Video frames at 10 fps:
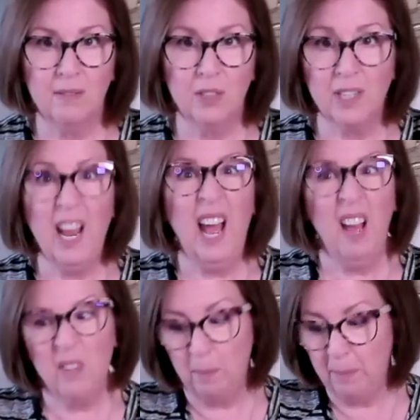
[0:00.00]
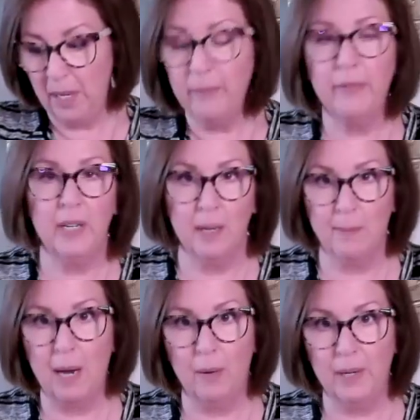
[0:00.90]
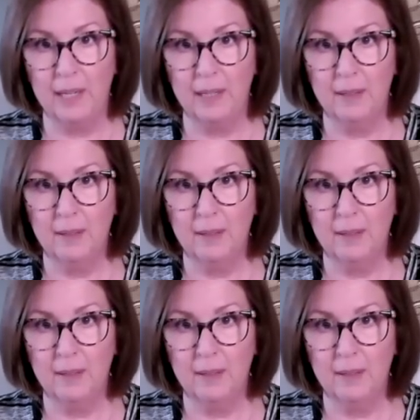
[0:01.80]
You're going to have an epiphany about it,